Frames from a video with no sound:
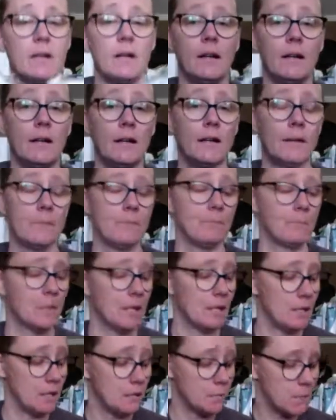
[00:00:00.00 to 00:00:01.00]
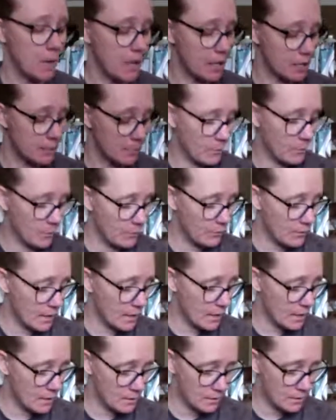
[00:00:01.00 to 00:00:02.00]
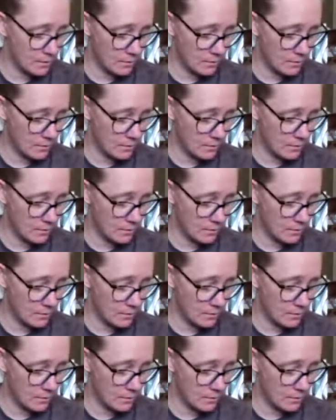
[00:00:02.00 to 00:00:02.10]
It is possible that